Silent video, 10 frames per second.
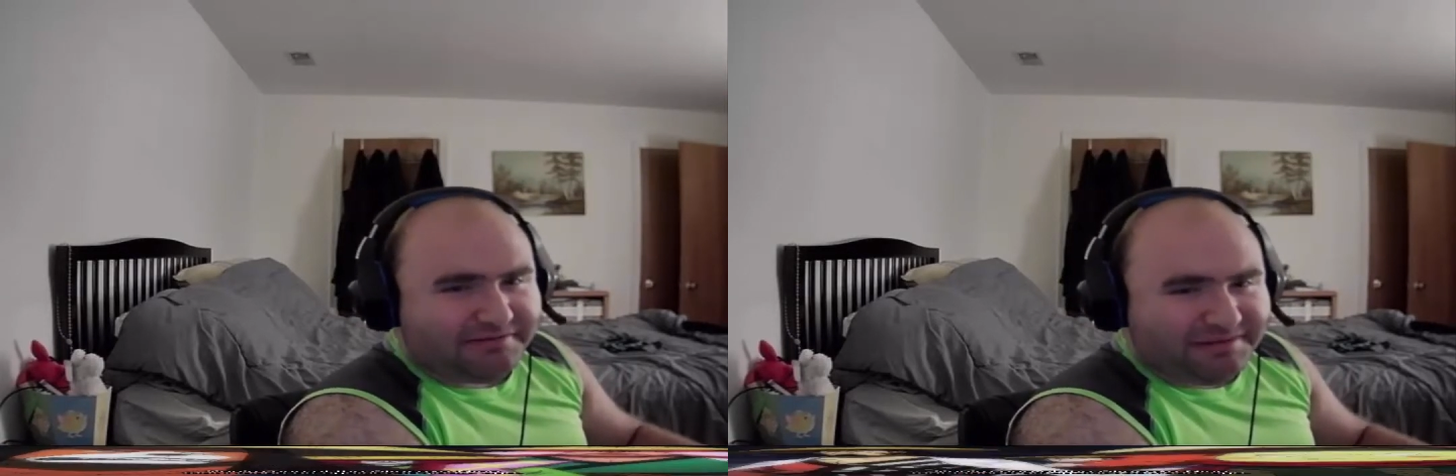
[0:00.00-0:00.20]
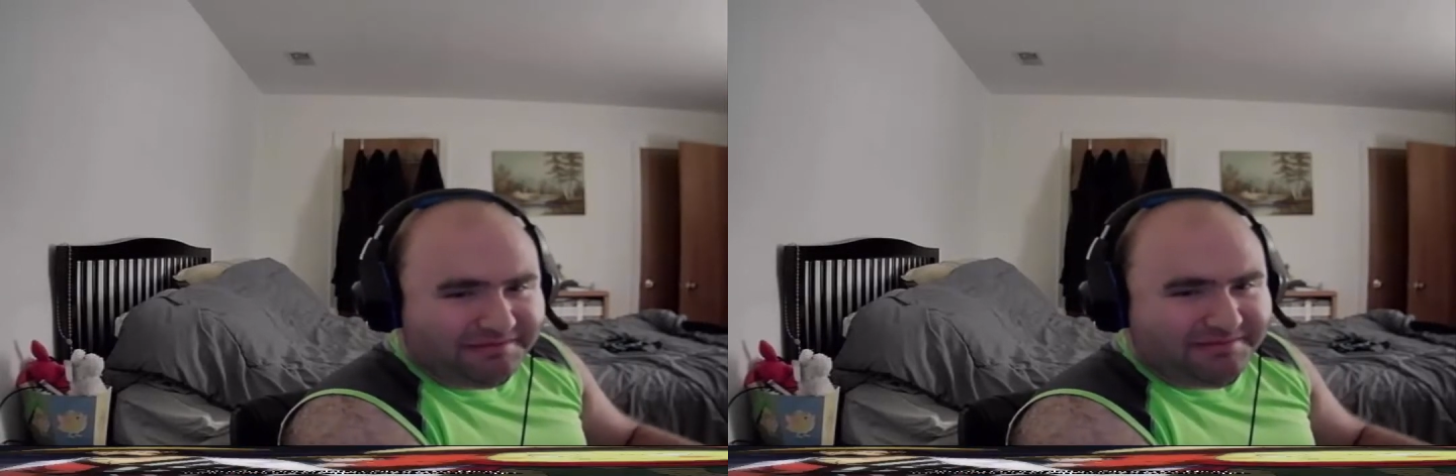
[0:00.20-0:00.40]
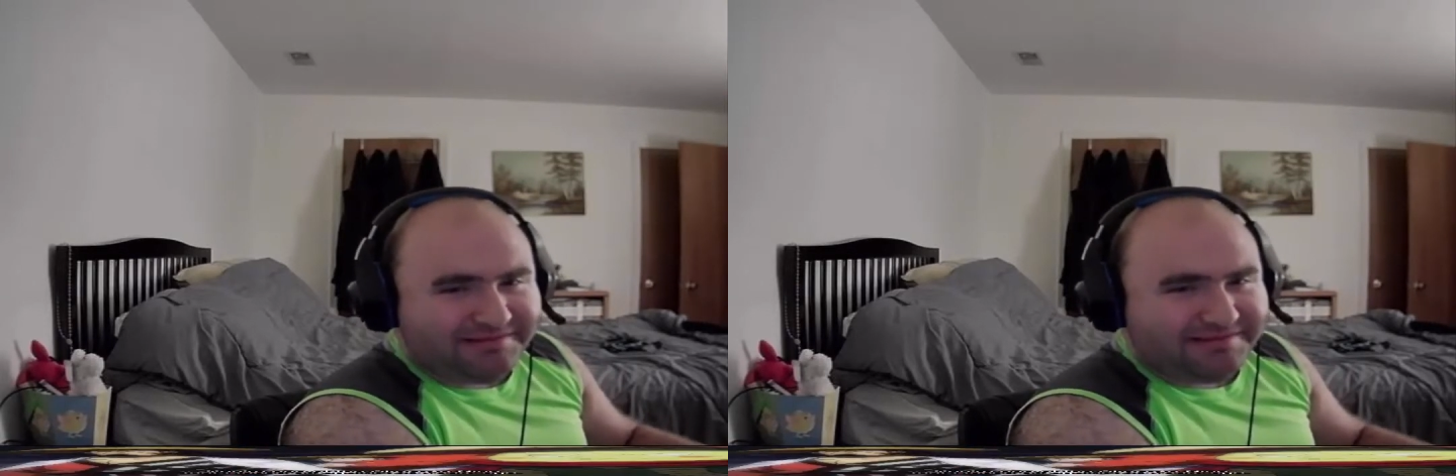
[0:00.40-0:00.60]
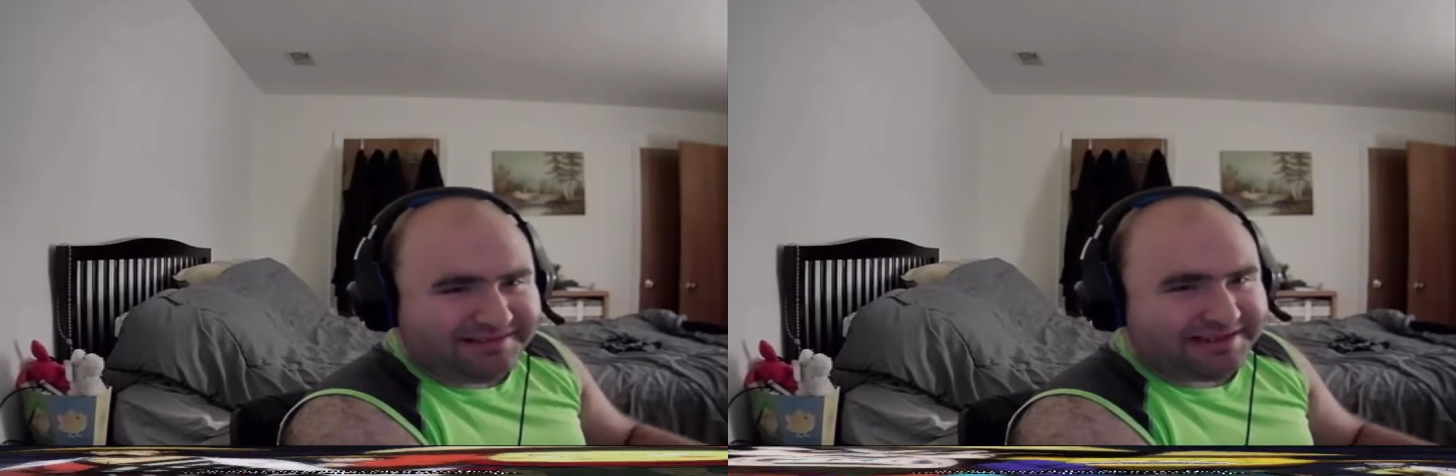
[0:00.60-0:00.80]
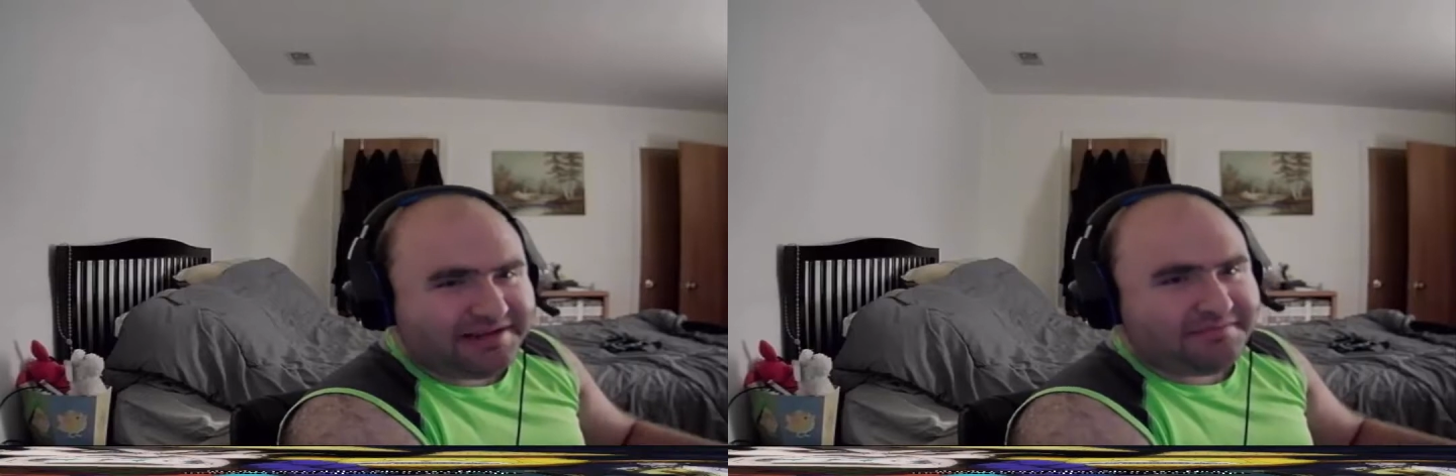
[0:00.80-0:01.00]

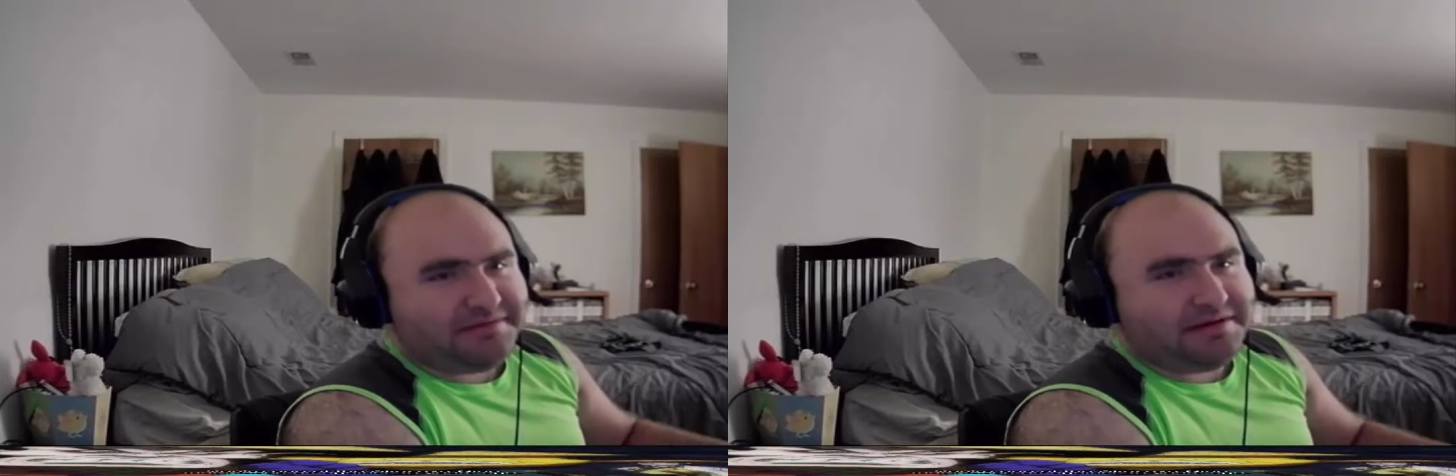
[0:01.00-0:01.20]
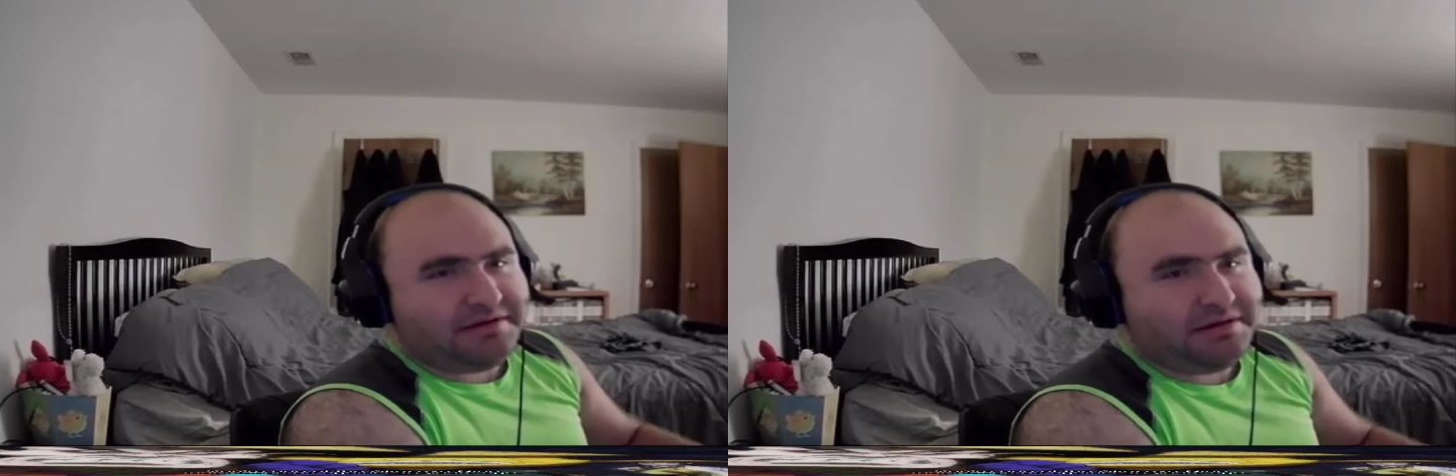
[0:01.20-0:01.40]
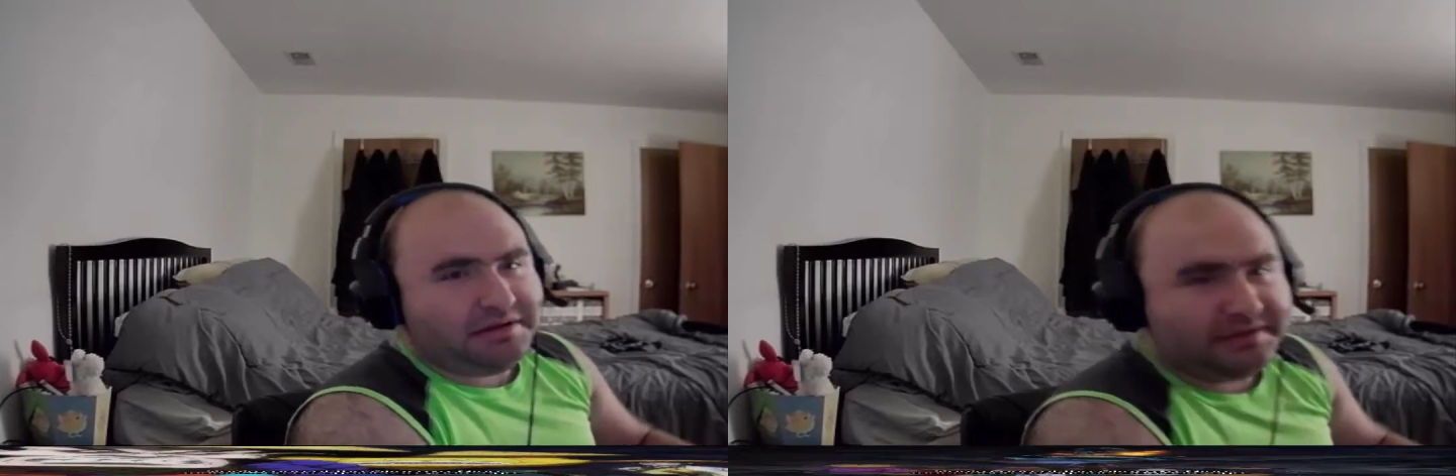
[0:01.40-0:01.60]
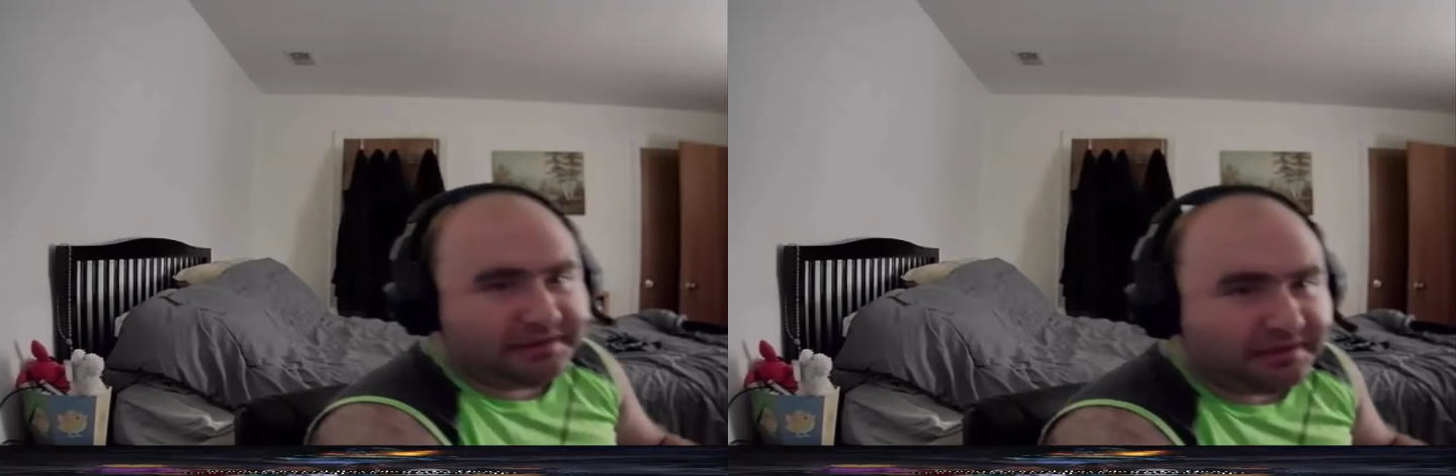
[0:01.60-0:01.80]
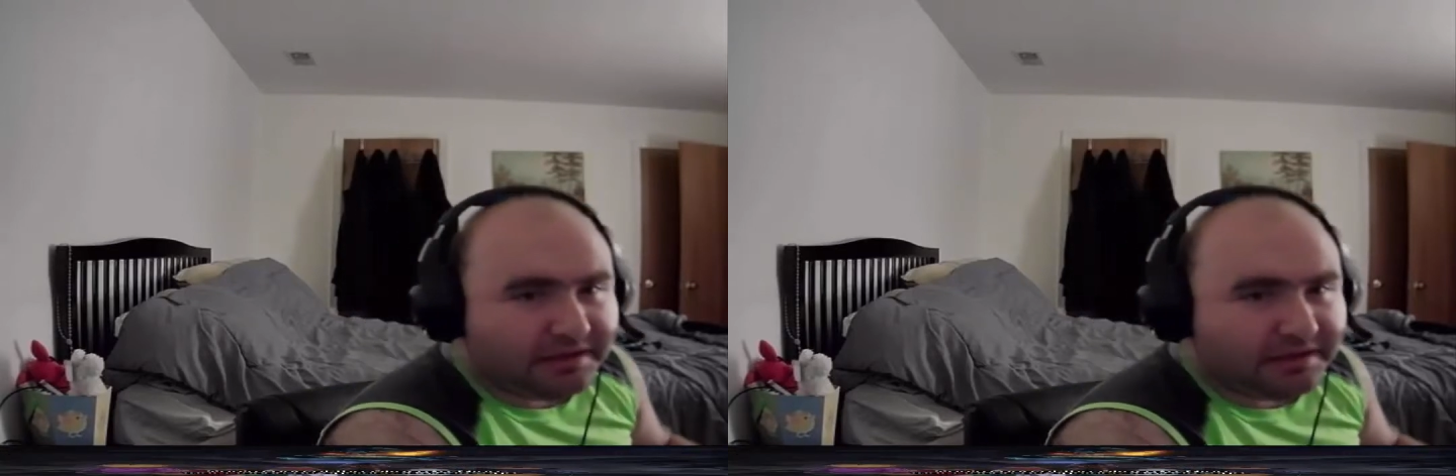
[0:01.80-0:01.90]
remembers. Yep, there he is.